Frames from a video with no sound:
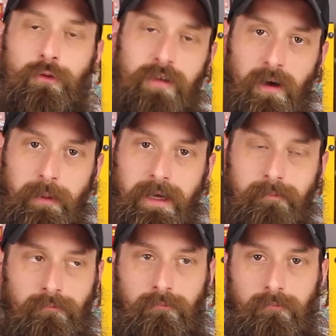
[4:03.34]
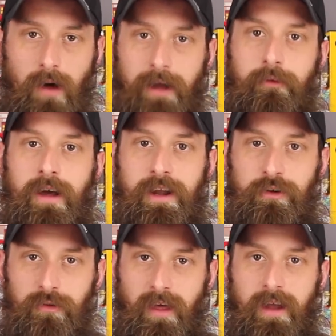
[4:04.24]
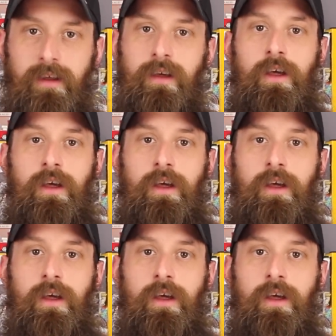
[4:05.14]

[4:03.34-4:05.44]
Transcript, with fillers: then you tell me, I don't know how to do that.